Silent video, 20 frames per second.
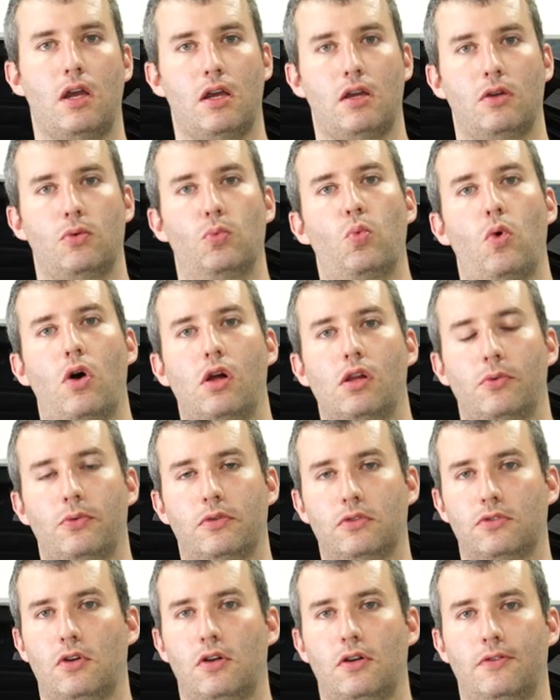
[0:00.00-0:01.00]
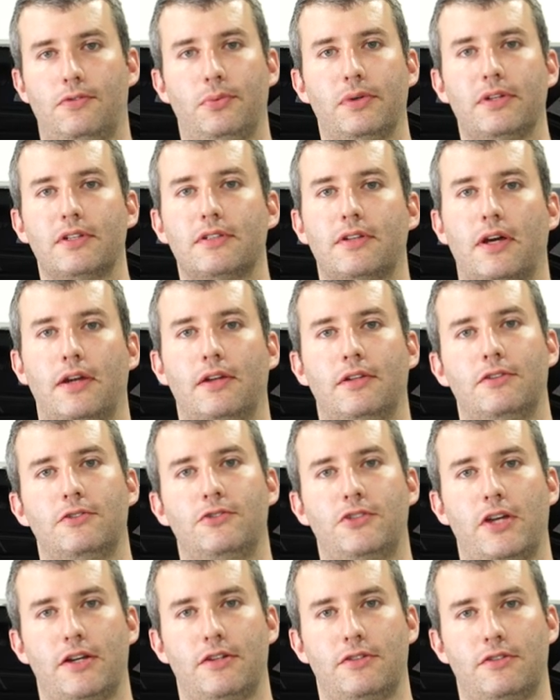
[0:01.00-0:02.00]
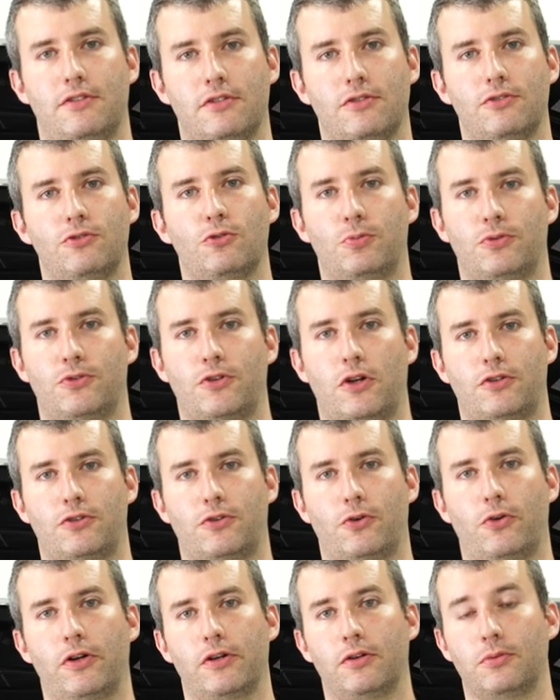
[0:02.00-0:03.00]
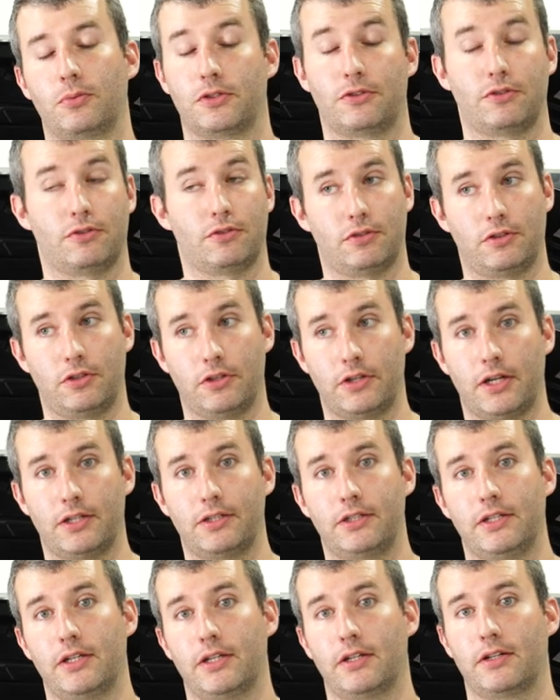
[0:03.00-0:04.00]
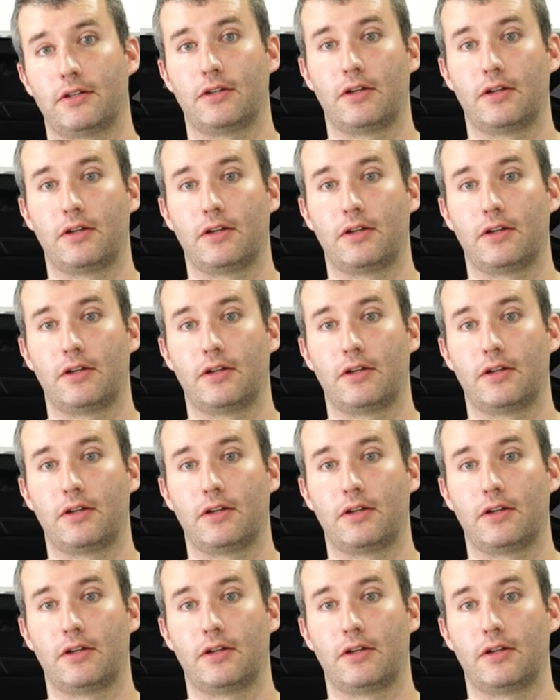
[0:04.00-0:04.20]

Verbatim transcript: and while it was off, we decided to change the supercharger oil, which is a good idea